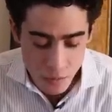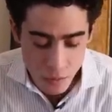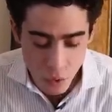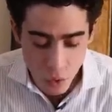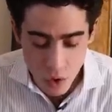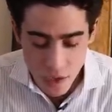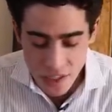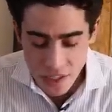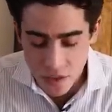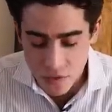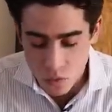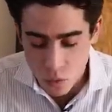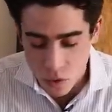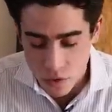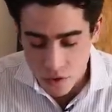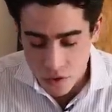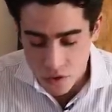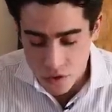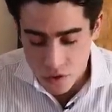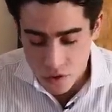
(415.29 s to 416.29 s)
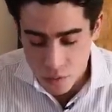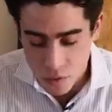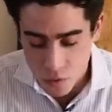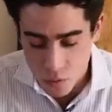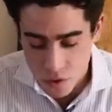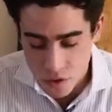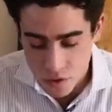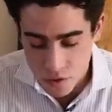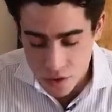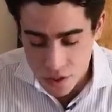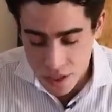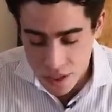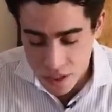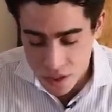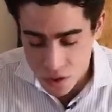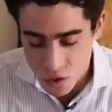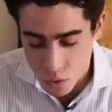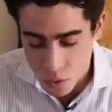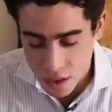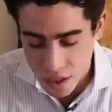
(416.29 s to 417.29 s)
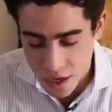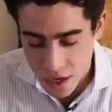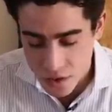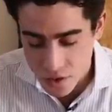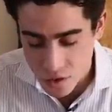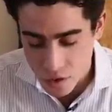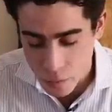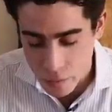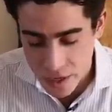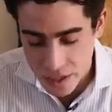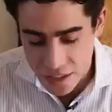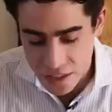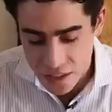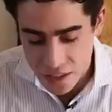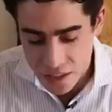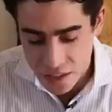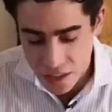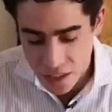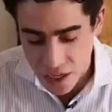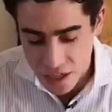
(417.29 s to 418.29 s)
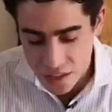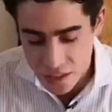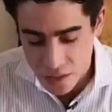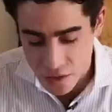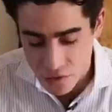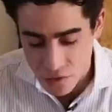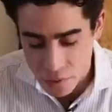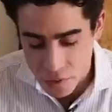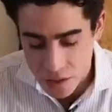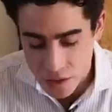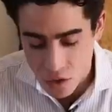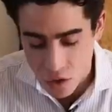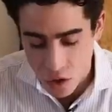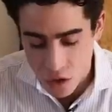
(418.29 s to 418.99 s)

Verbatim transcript: and pork even worth consuming when you take into account the omega 6 content of the meat?